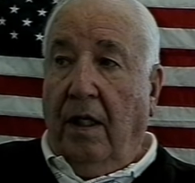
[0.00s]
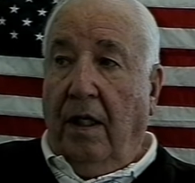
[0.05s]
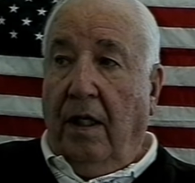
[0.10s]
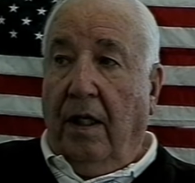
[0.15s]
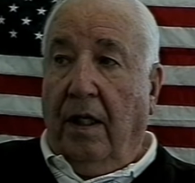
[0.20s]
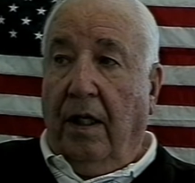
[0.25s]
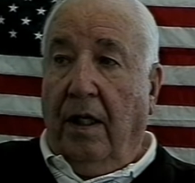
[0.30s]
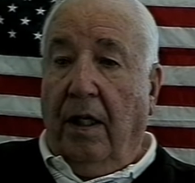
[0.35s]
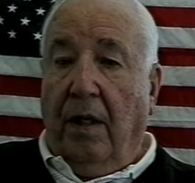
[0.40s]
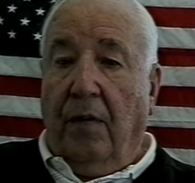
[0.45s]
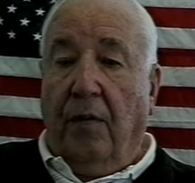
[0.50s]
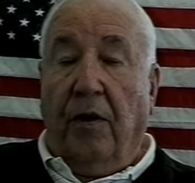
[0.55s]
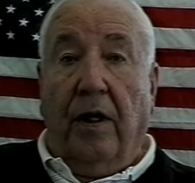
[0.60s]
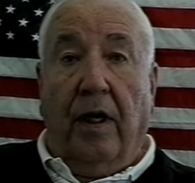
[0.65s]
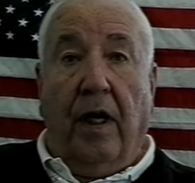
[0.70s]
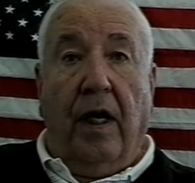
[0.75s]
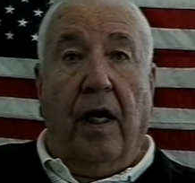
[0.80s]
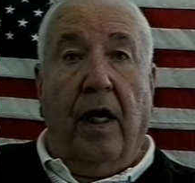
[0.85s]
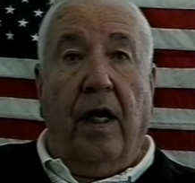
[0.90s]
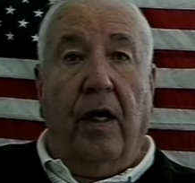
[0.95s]
and they were in
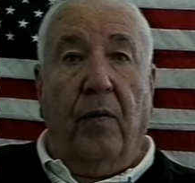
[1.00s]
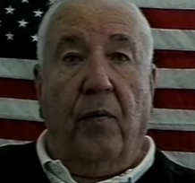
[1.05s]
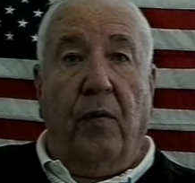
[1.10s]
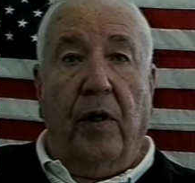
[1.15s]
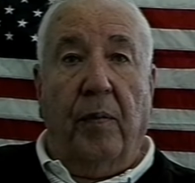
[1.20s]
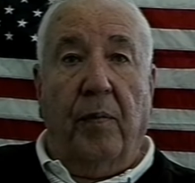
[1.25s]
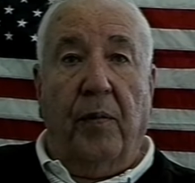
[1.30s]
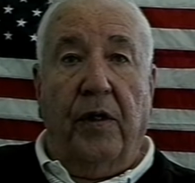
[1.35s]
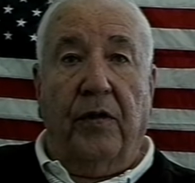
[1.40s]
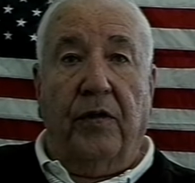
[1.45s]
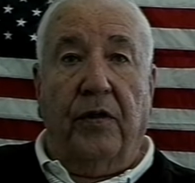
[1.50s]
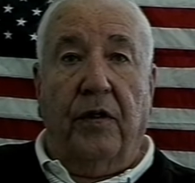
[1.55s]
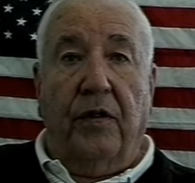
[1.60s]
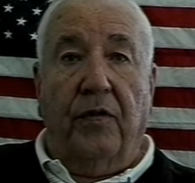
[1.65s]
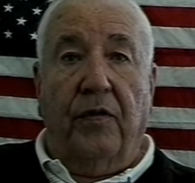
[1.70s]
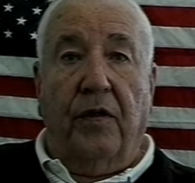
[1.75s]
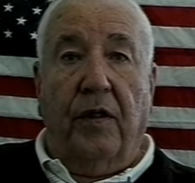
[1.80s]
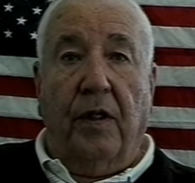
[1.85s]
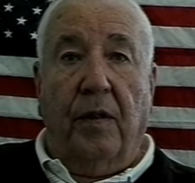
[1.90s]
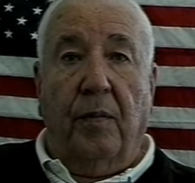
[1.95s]
the hardware
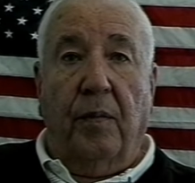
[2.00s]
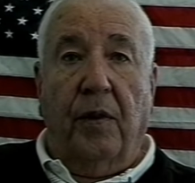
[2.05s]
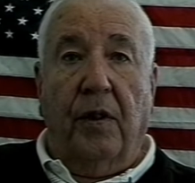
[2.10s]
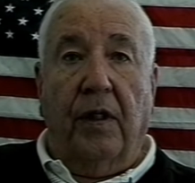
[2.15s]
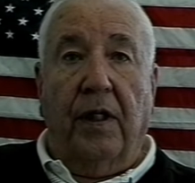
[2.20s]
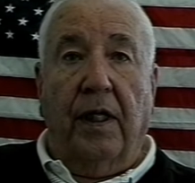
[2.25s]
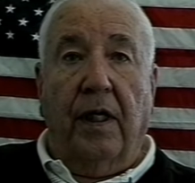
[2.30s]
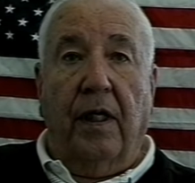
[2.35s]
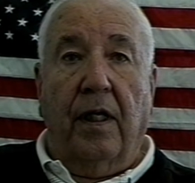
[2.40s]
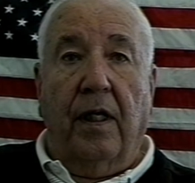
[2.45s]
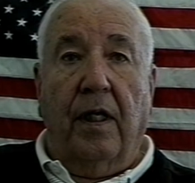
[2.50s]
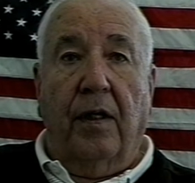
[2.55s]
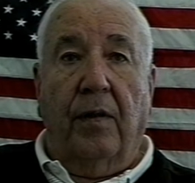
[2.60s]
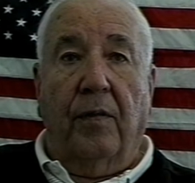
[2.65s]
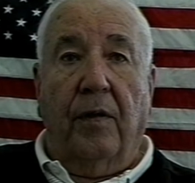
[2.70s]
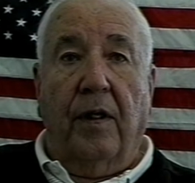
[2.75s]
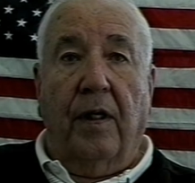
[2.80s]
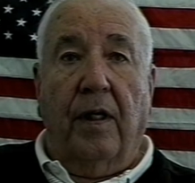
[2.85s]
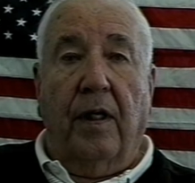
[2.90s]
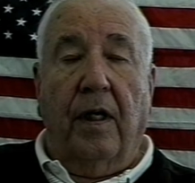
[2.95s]
business, uh, building
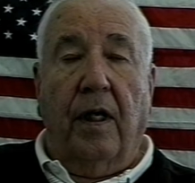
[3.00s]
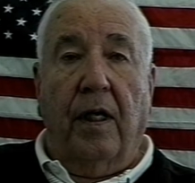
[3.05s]
hardware,